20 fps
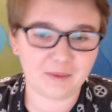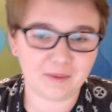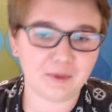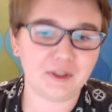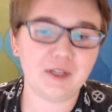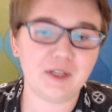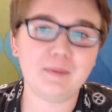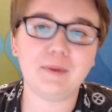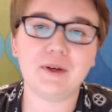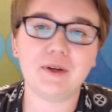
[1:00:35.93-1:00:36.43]
We're
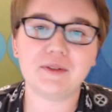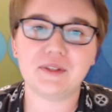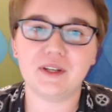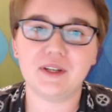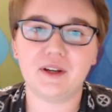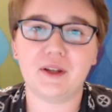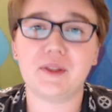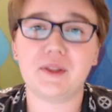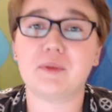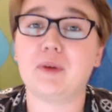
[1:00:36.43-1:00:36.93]
going to post it
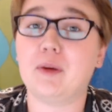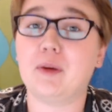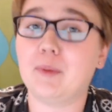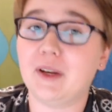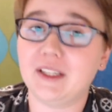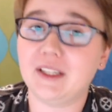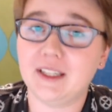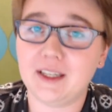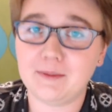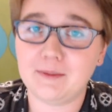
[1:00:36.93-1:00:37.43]
on the
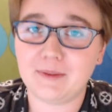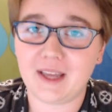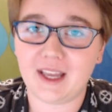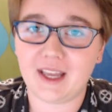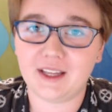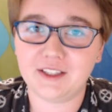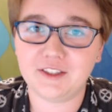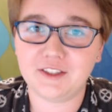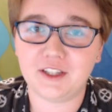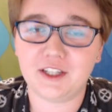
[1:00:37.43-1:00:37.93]
Robot Kit
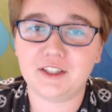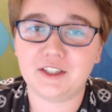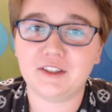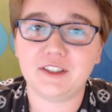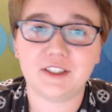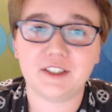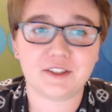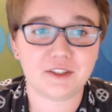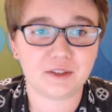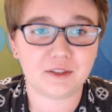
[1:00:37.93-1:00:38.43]
page under
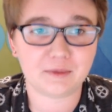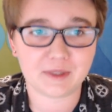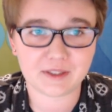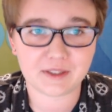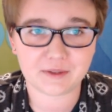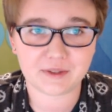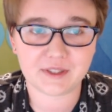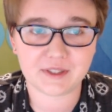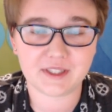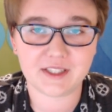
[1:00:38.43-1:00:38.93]
additional
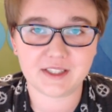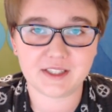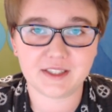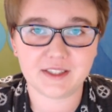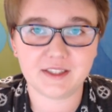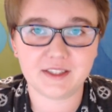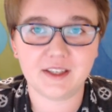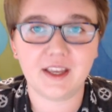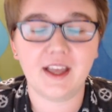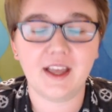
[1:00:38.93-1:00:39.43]
resources